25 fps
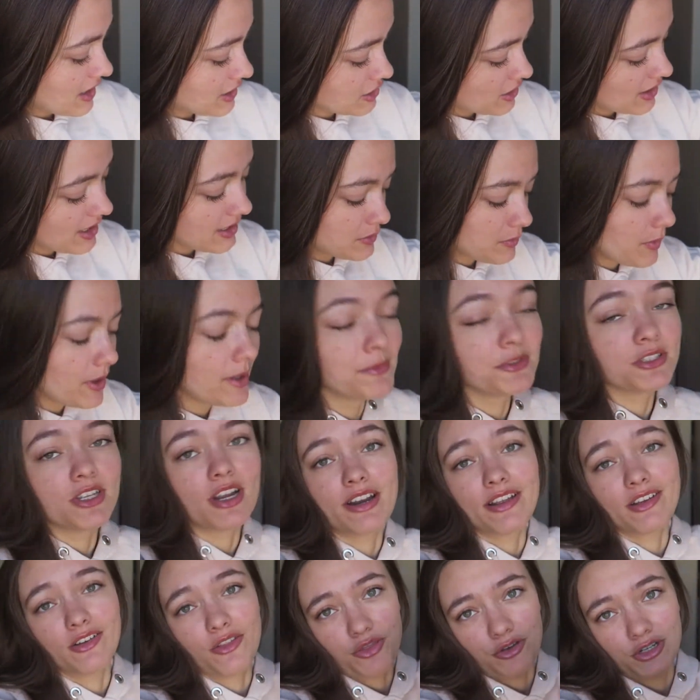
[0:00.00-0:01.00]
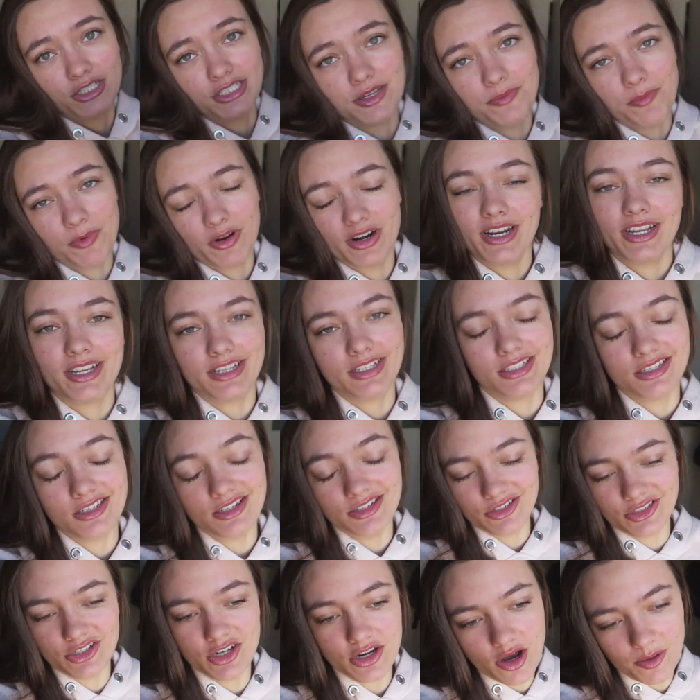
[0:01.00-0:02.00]
So that's why I'm starting on Thursday morning, because you
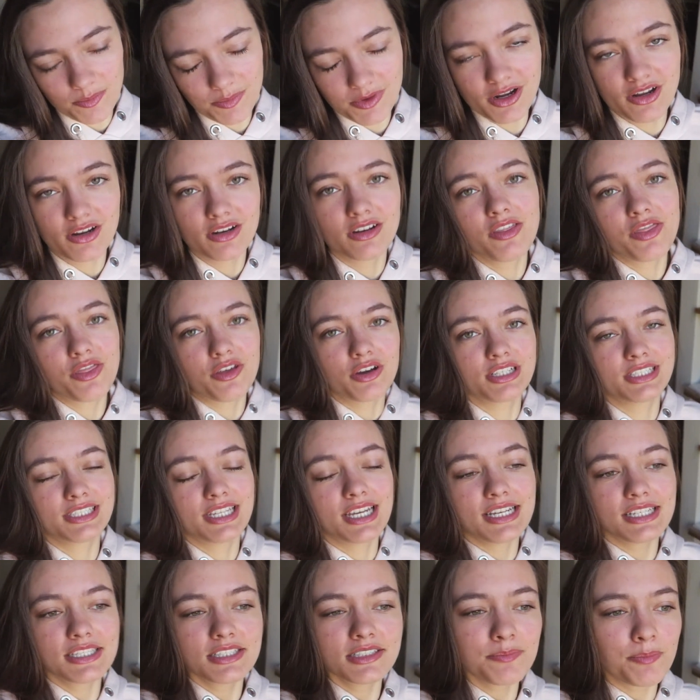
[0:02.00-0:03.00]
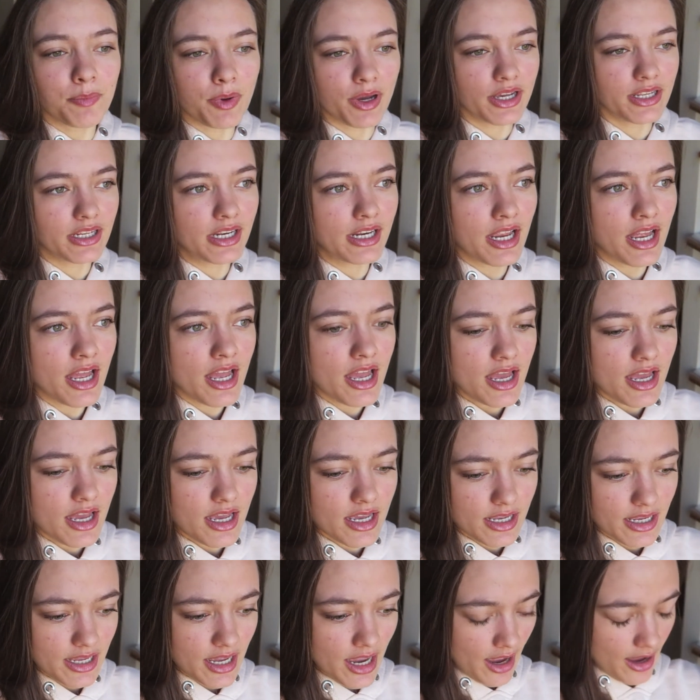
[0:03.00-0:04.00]
usually upload on Thursdays. But
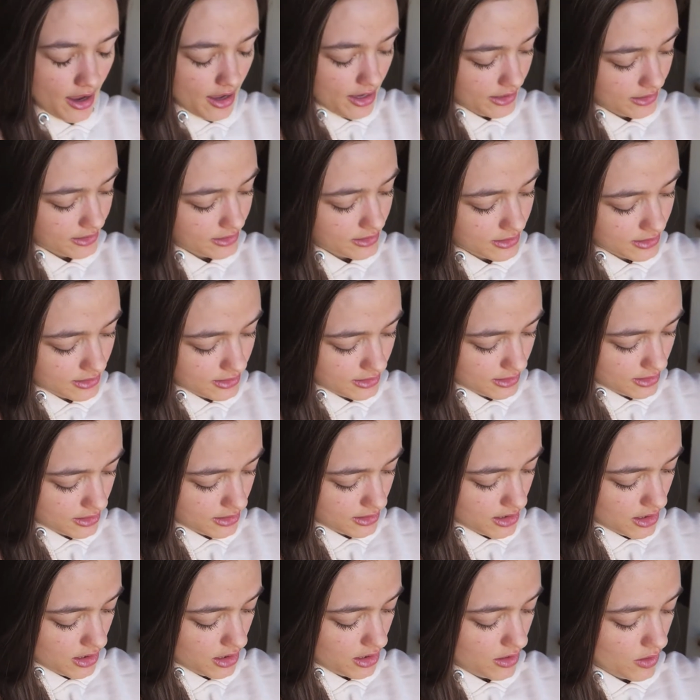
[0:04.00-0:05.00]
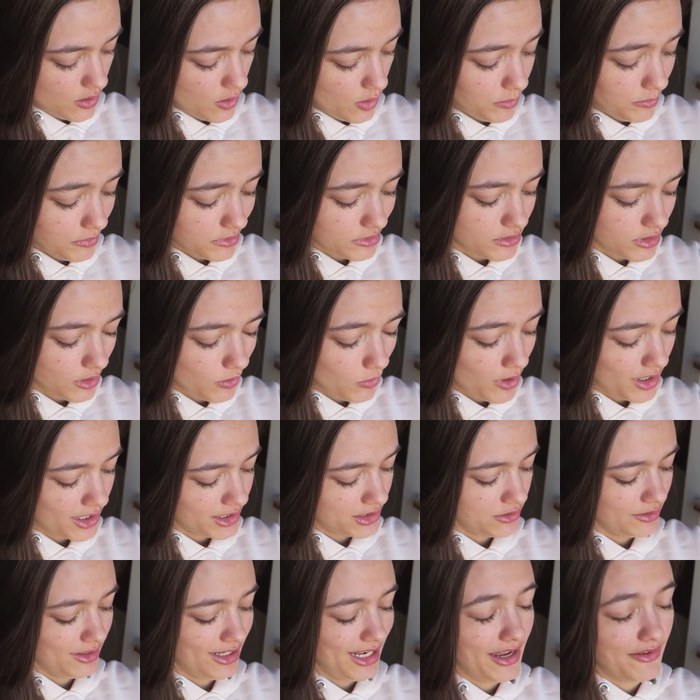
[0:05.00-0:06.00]
yeah, it's almost a
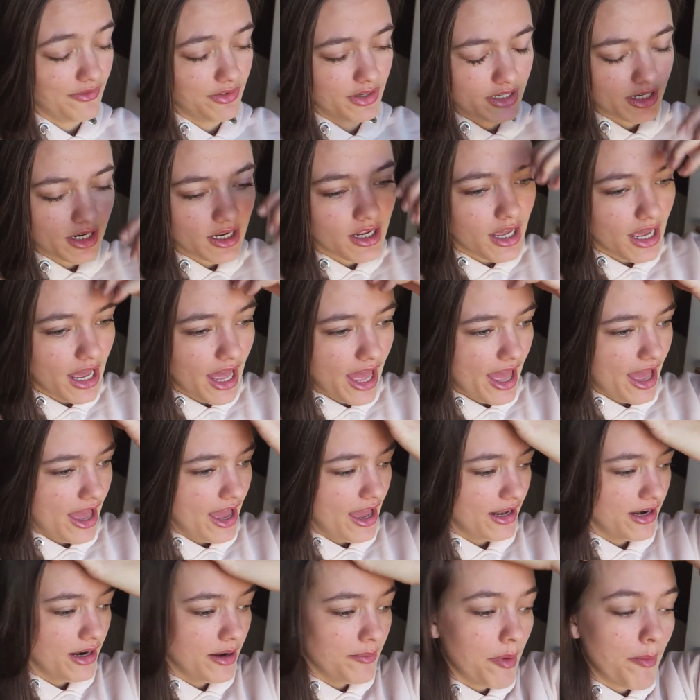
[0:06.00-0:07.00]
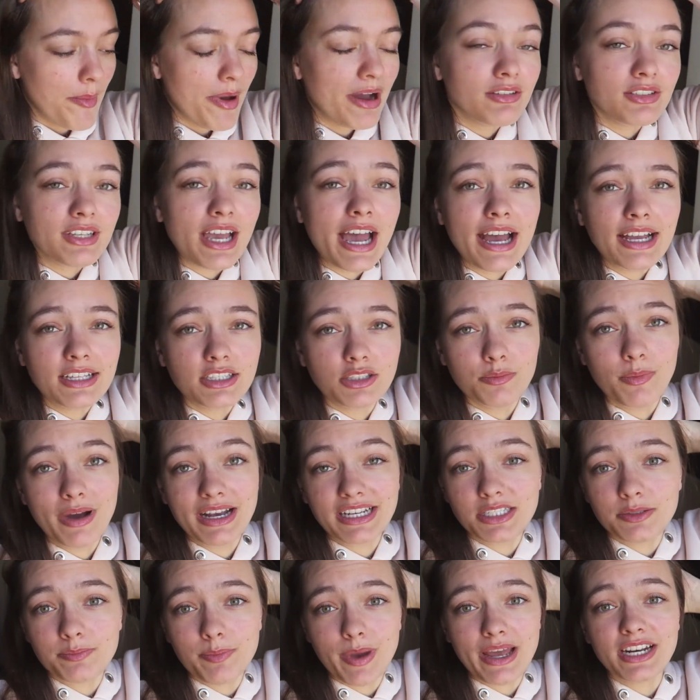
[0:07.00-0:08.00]
quarter to eleven and I'm about to head to
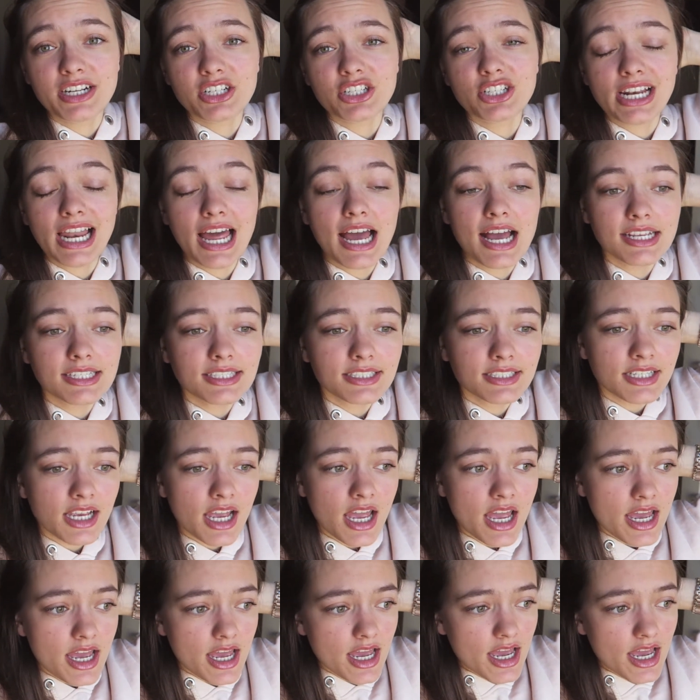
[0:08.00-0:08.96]
my Spanish class.